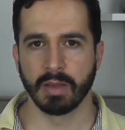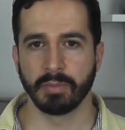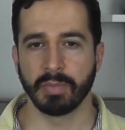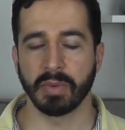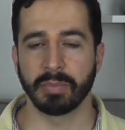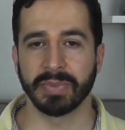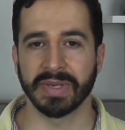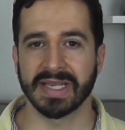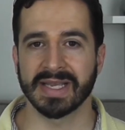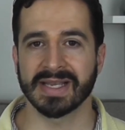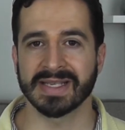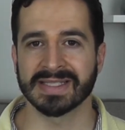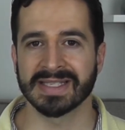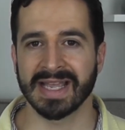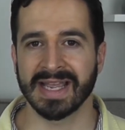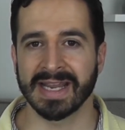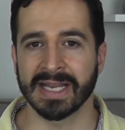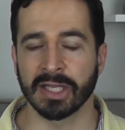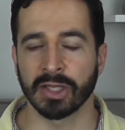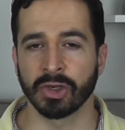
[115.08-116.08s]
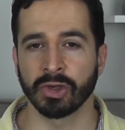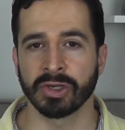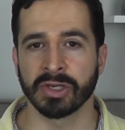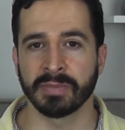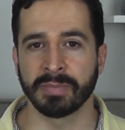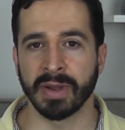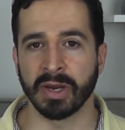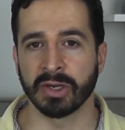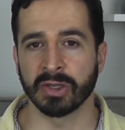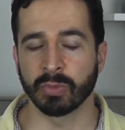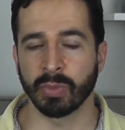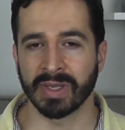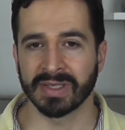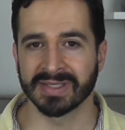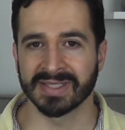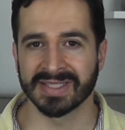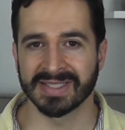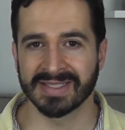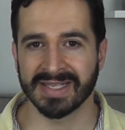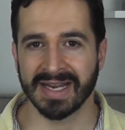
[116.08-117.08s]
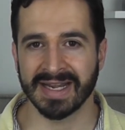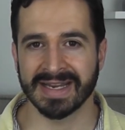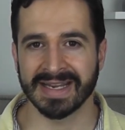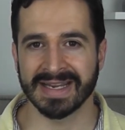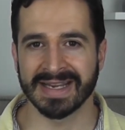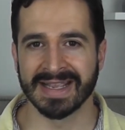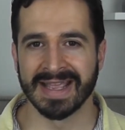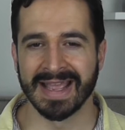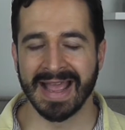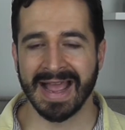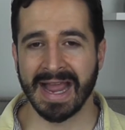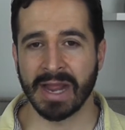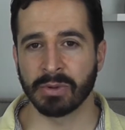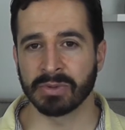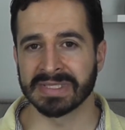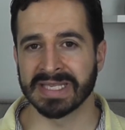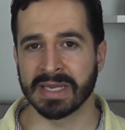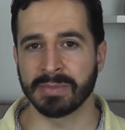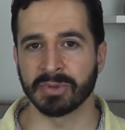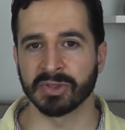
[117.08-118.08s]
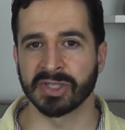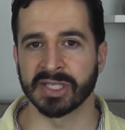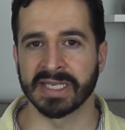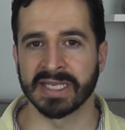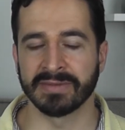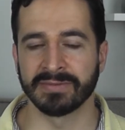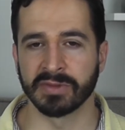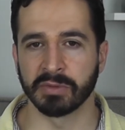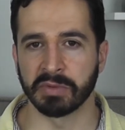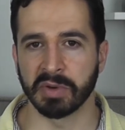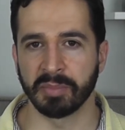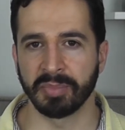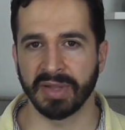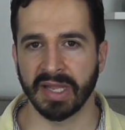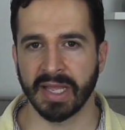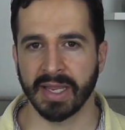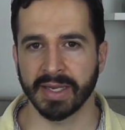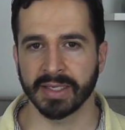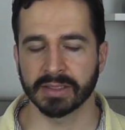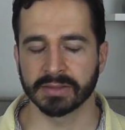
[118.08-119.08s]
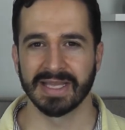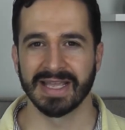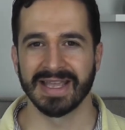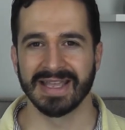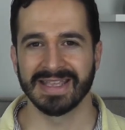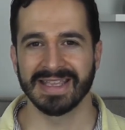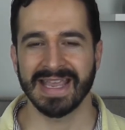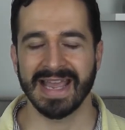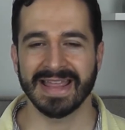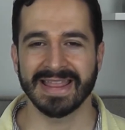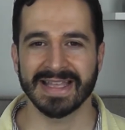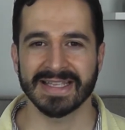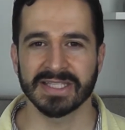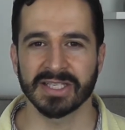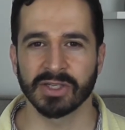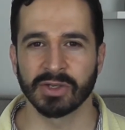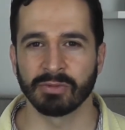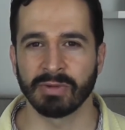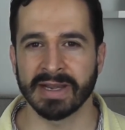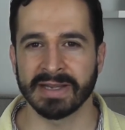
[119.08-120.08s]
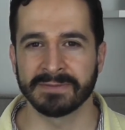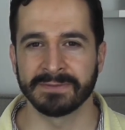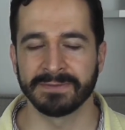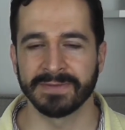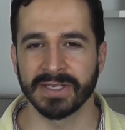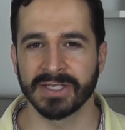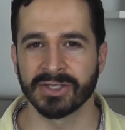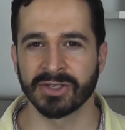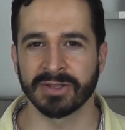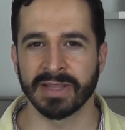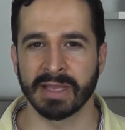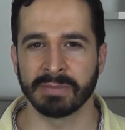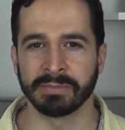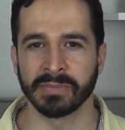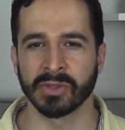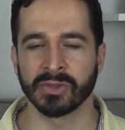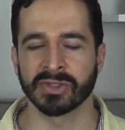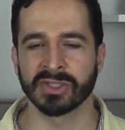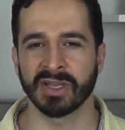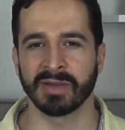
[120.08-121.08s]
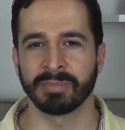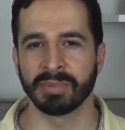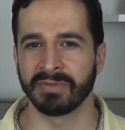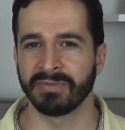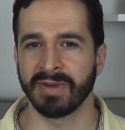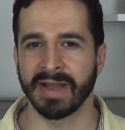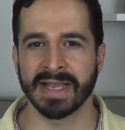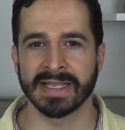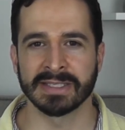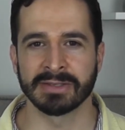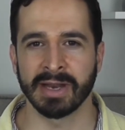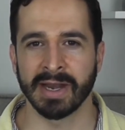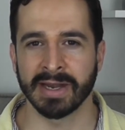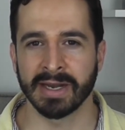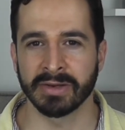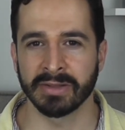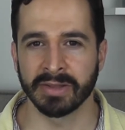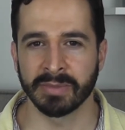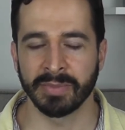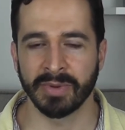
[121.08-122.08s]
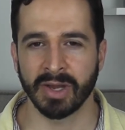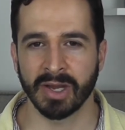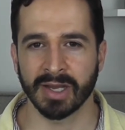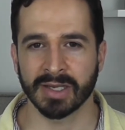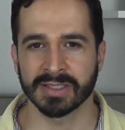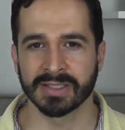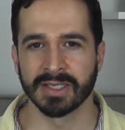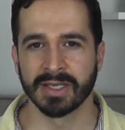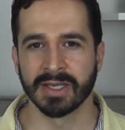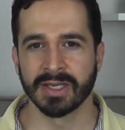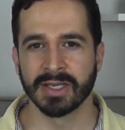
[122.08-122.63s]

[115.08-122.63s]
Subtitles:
But because I had learned about it while studying, I was able to give the reply, yeah, that's a great feature that MuleSoft provides out of the box.